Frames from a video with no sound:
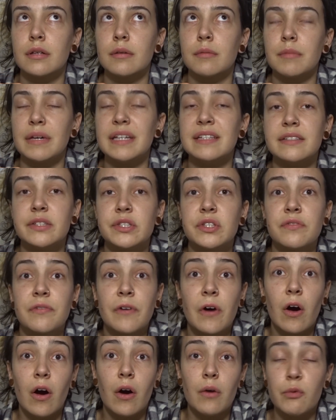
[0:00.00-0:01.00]
pieces of
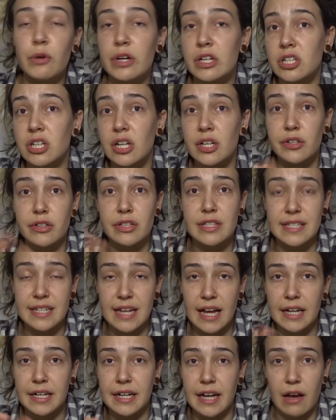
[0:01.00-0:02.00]
art which
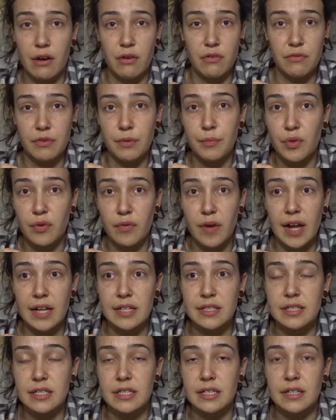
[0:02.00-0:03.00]
stand out from the
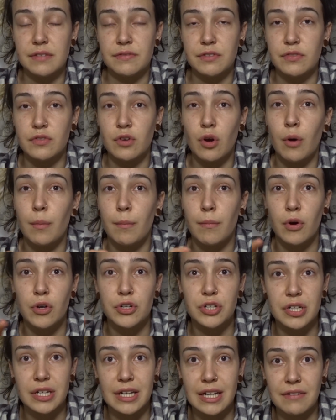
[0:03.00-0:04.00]
rest. If you've got a
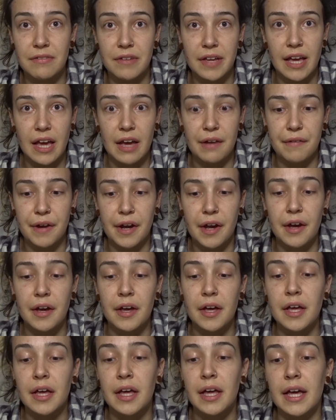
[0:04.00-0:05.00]
modern living area
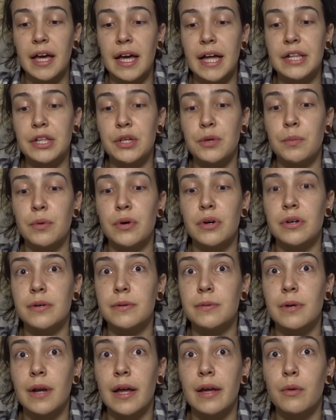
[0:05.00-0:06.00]
and you put
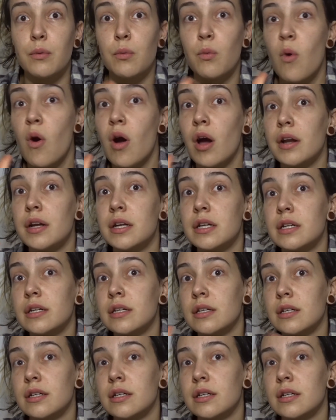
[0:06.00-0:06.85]
like one